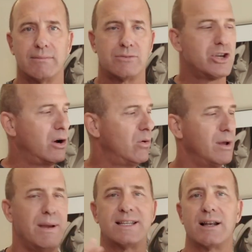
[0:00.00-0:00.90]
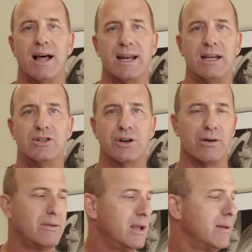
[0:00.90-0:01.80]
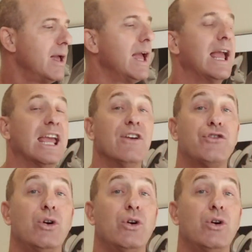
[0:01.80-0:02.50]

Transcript: So it makes it a lot easier. If